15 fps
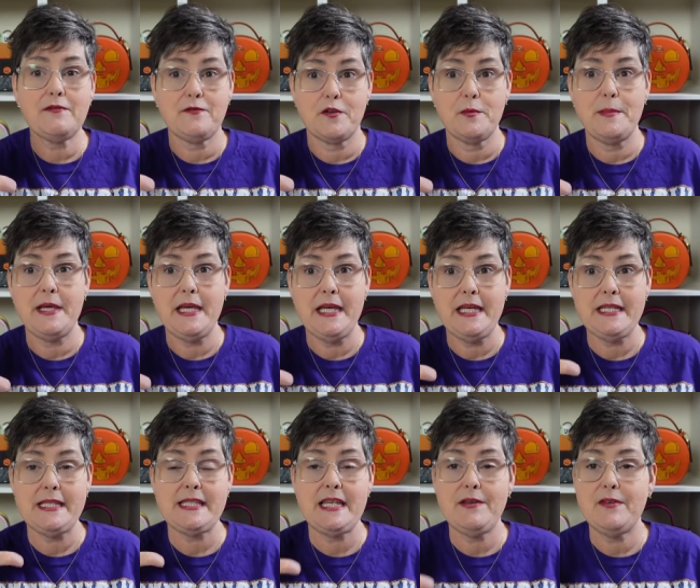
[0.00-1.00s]
for me,
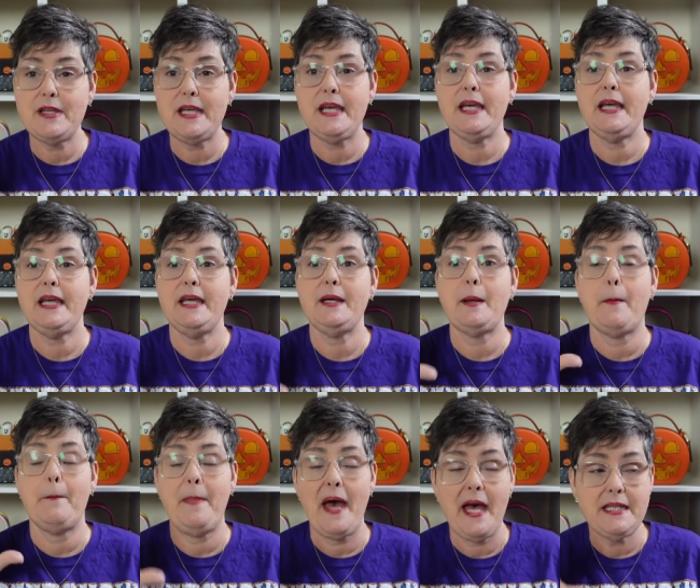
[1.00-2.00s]
Stephen King,
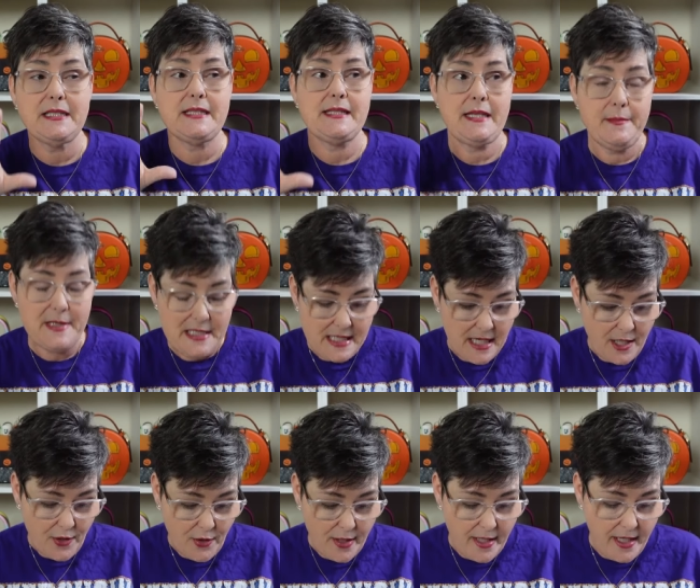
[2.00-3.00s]
Pet
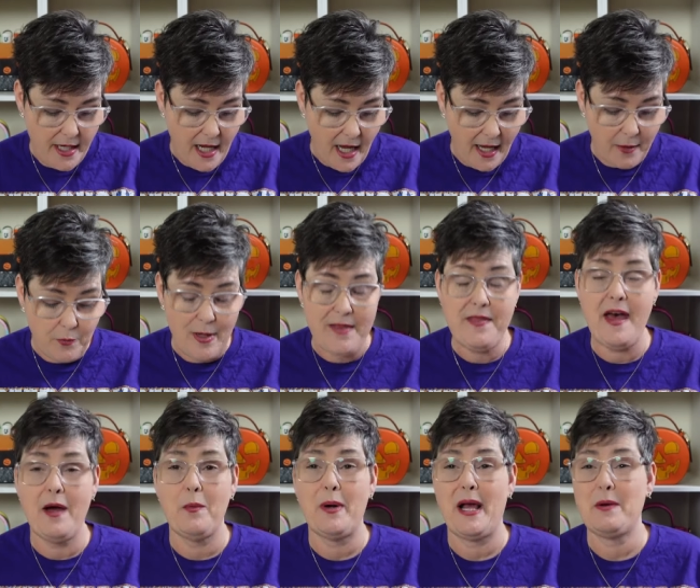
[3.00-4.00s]
Sematary. I read
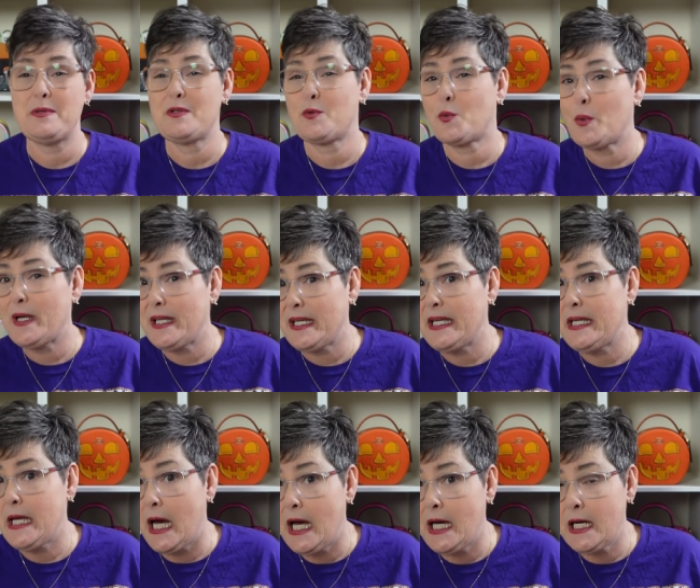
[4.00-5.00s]
that when I was really
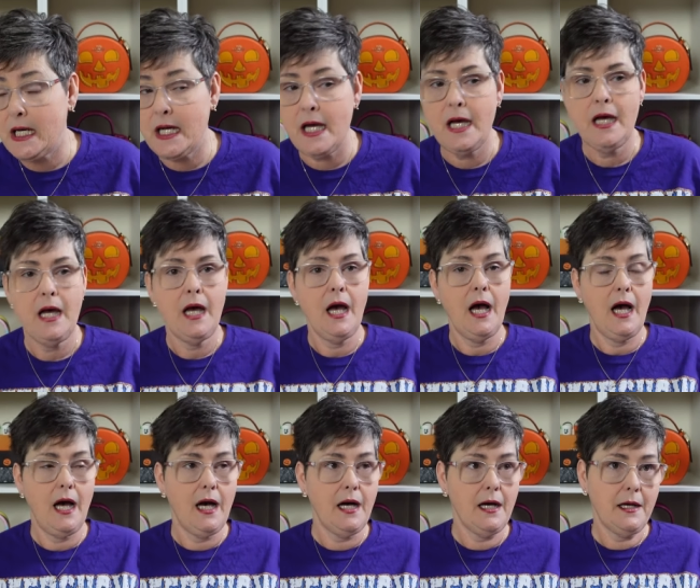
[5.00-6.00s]
young.
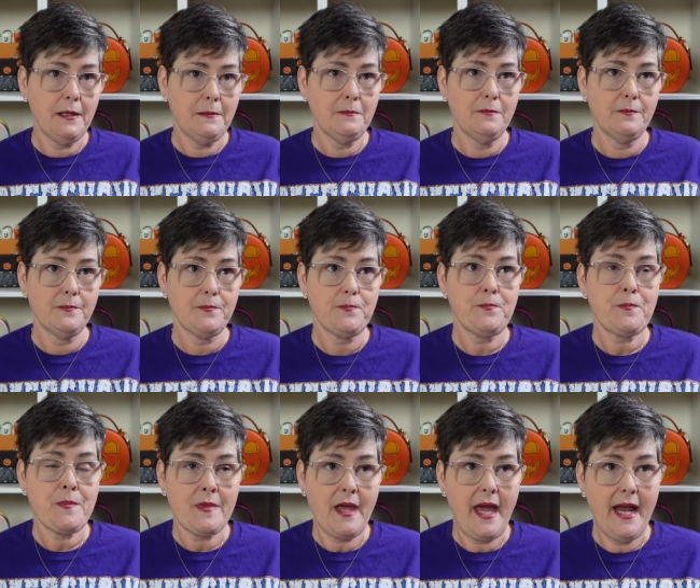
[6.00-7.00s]
And
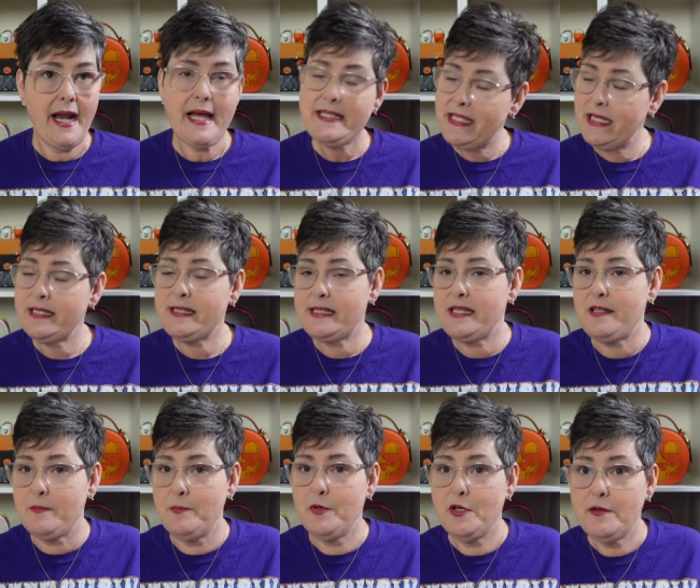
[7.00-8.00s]
I did see
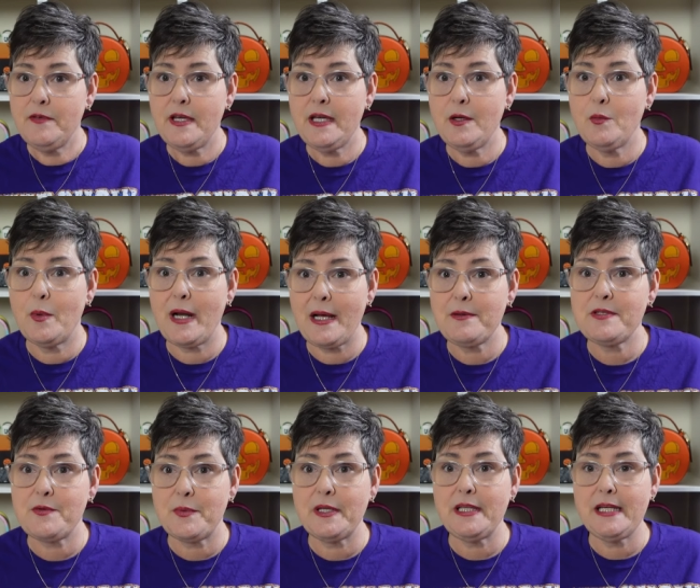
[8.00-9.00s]
the movie when I
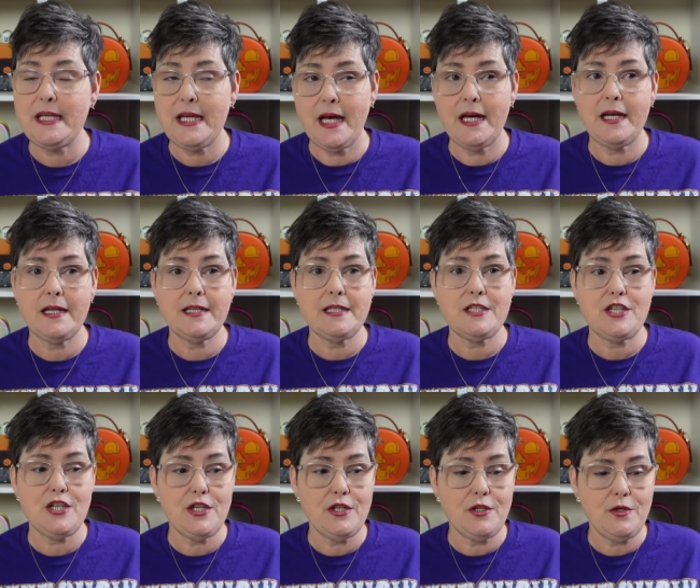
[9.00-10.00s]
was really young
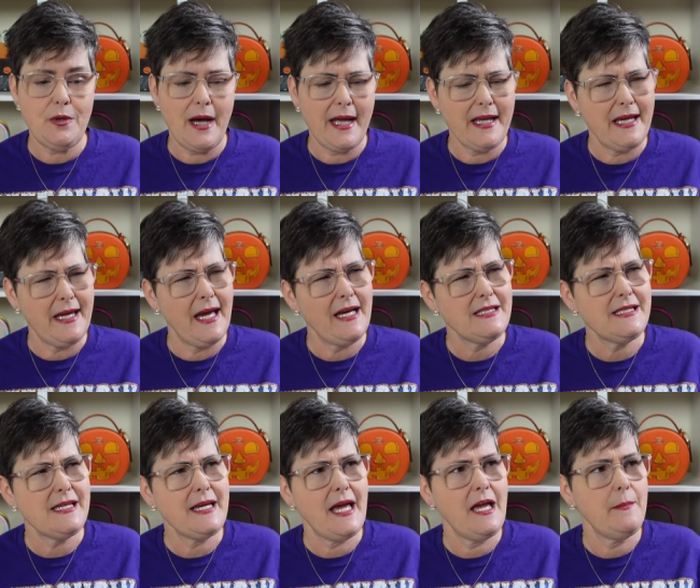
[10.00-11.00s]
too. I guess
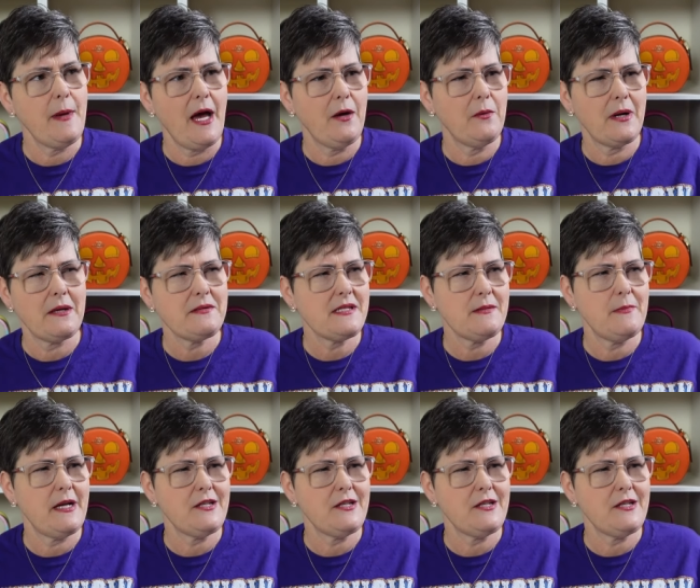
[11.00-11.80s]
it came out when I was in my